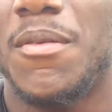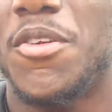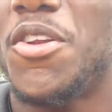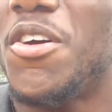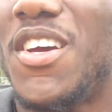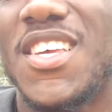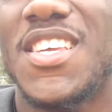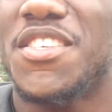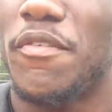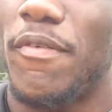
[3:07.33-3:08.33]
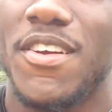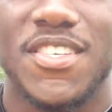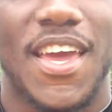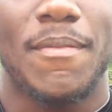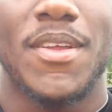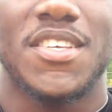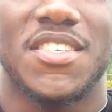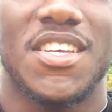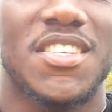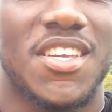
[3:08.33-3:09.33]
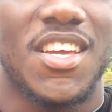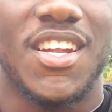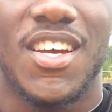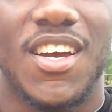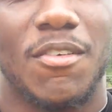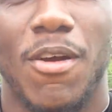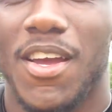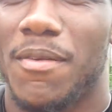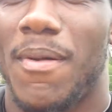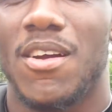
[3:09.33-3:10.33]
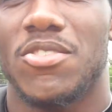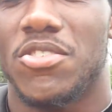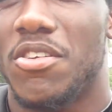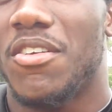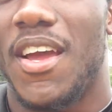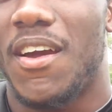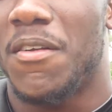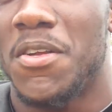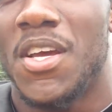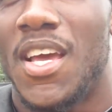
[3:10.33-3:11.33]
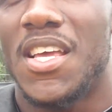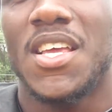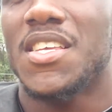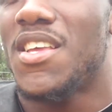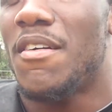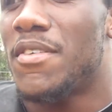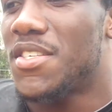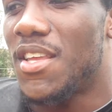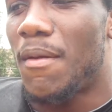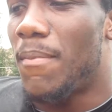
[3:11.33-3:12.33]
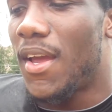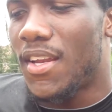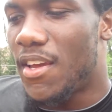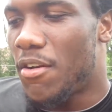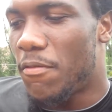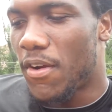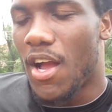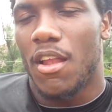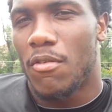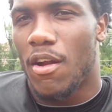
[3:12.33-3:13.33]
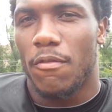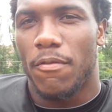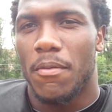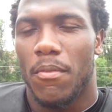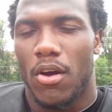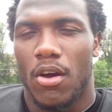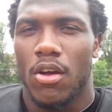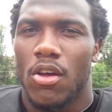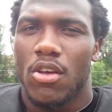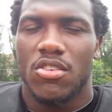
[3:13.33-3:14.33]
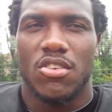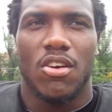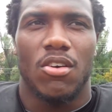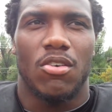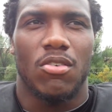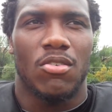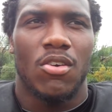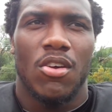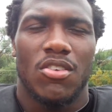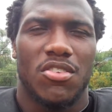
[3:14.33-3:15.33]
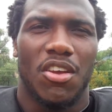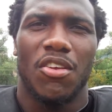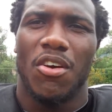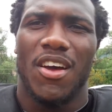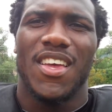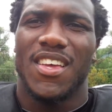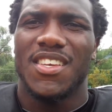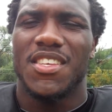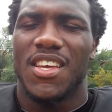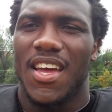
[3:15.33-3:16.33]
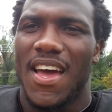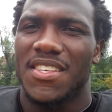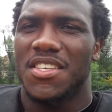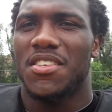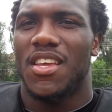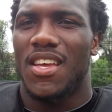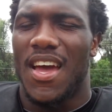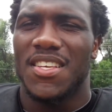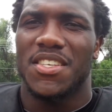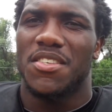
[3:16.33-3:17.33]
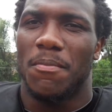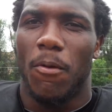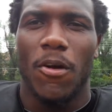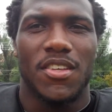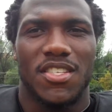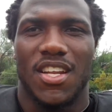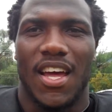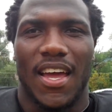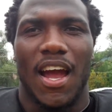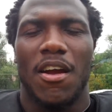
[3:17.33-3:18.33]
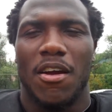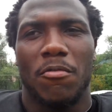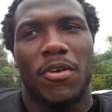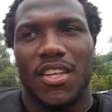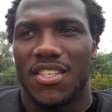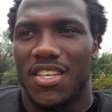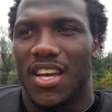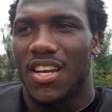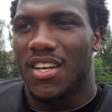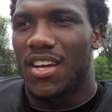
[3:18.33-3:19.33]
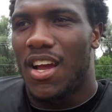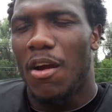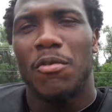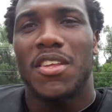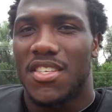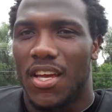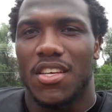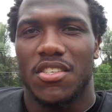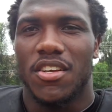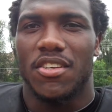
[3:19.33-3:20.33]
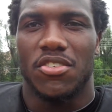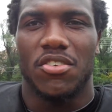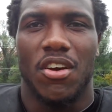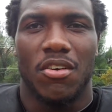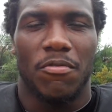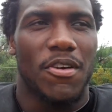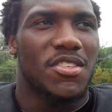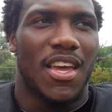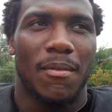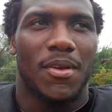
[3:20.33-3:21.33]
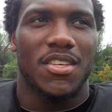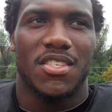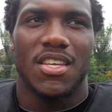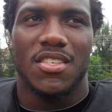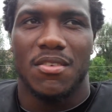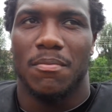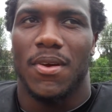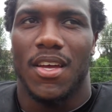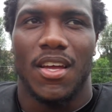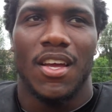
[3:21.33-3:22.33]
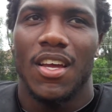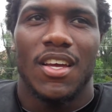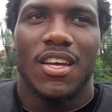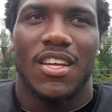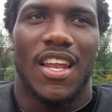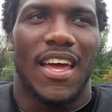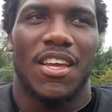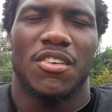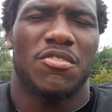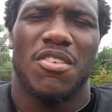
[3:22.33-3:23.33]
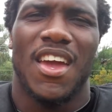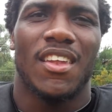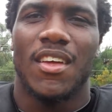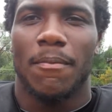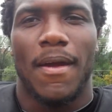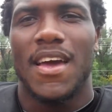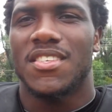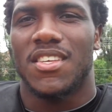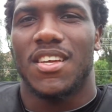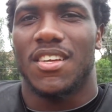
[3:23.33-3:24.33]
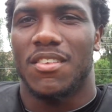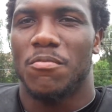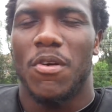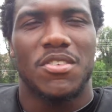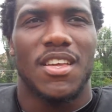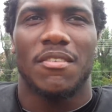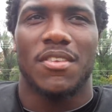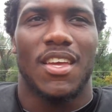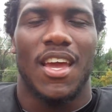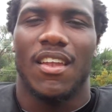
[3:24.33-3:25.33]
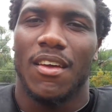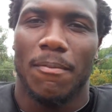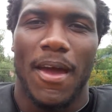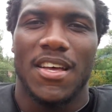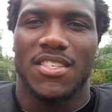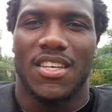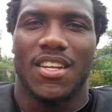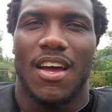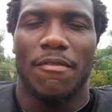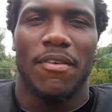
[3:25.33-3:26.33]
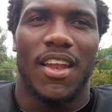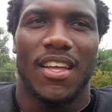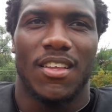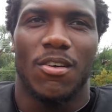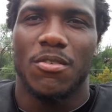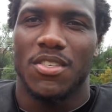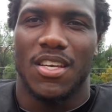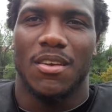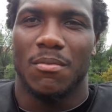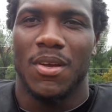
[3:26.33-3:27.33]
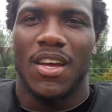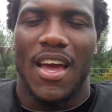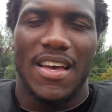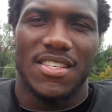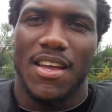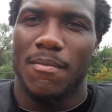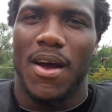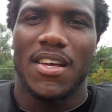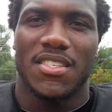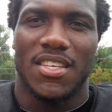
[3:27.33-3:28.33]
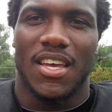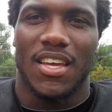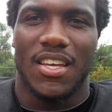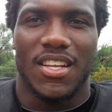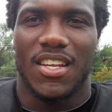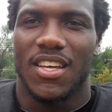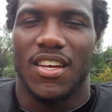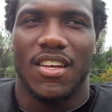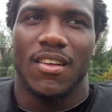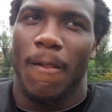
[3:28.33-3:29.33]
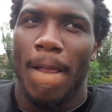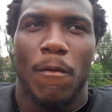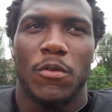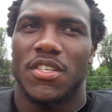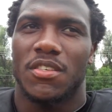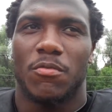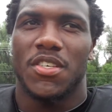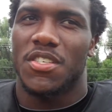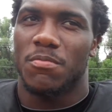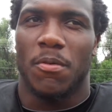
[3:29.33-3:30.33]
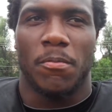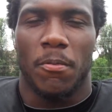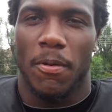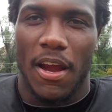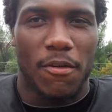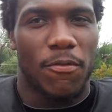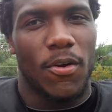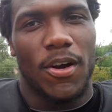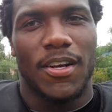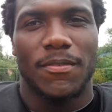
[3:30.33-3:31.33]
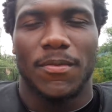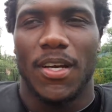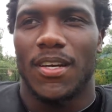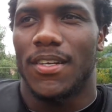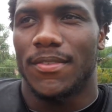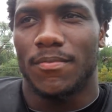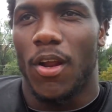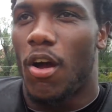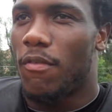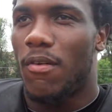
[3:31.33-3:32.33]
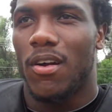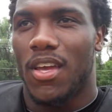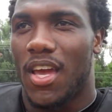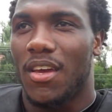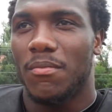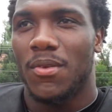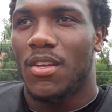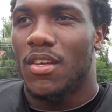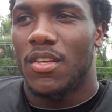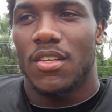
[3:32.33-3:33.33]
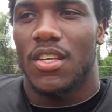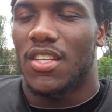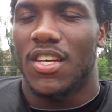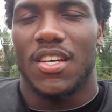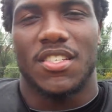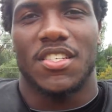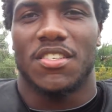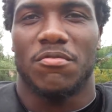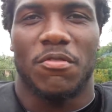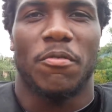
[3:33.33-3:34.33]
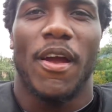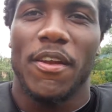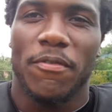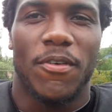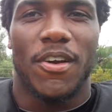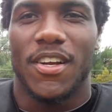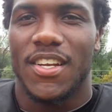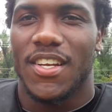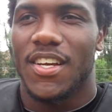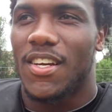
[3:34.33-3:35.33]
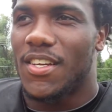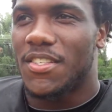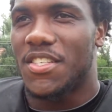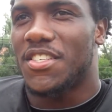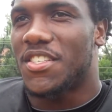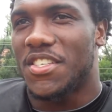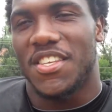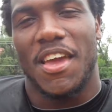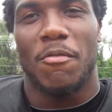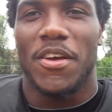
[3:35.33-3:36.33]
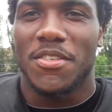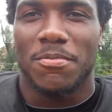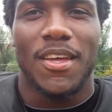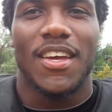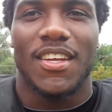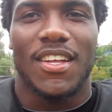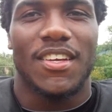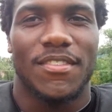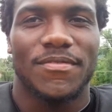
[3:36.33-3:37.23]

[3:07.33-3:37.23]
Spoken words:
You know, it's the first game of the season. Rocky Mountain Showdown, it's obviously a big deal for Colorado football. So you know, it has its importance, and like I really take it serious. You know, first game of the season, but like, you can't look past it. You most definitely can't look past it. And I feel like the whole team has that mindset, and we just been preparing for it all fall camp, and just we're ready for it, and just can't wait to play it.